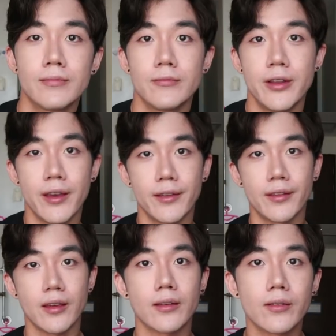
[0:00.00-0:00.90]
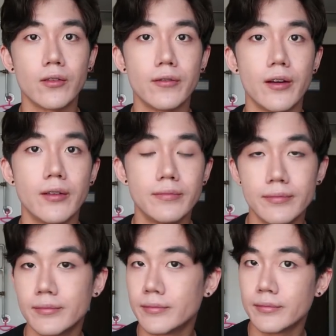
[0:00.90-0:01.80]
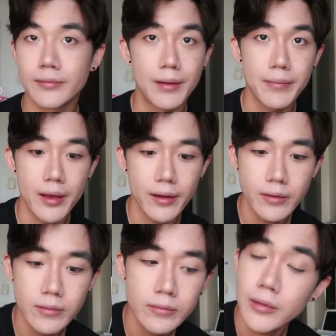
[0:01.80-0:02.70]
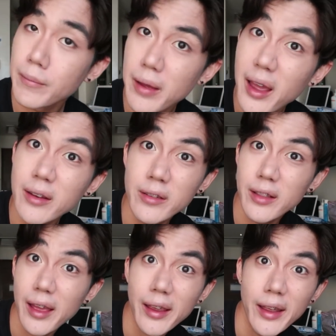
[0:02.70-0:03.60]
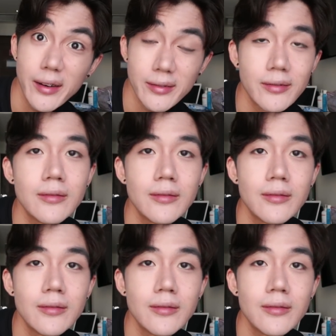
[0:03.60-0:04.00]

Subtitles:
What do you guys think so far? Not bad. Not bad? You like it?